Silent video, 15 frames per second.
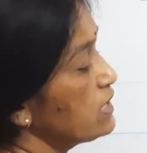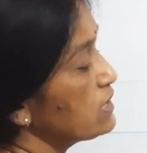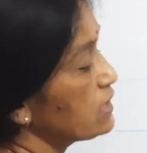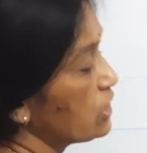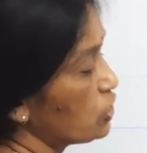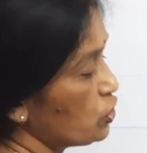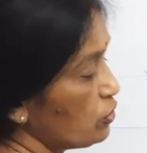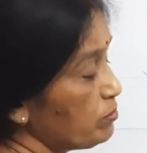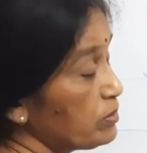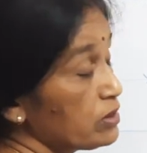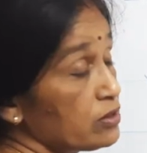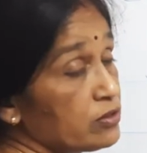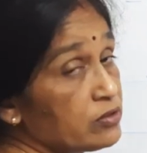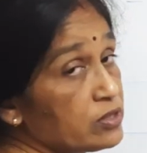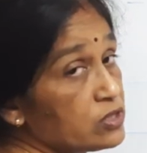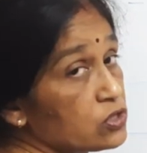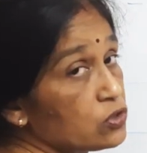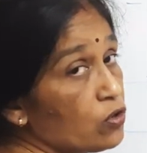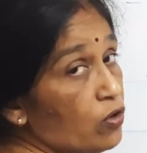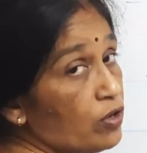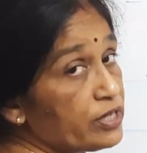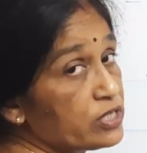Such a mirror is
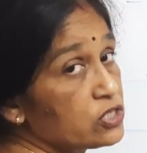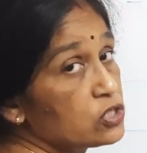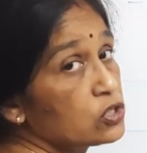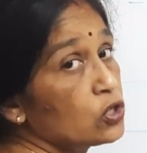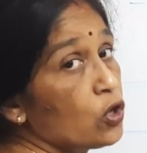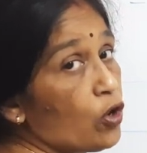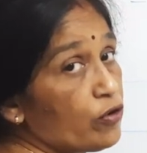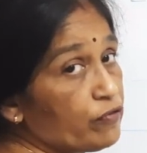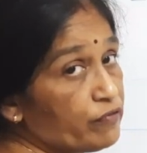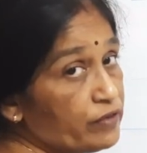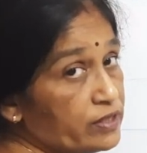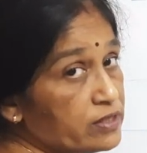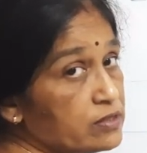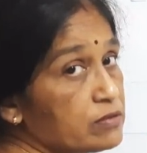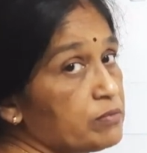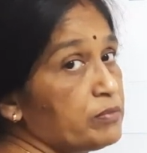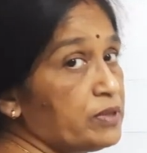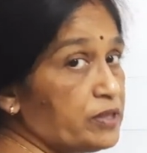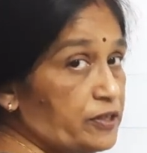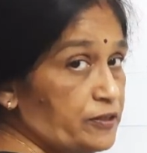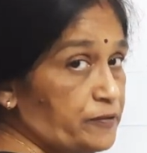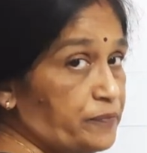called as convex
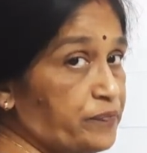mirror.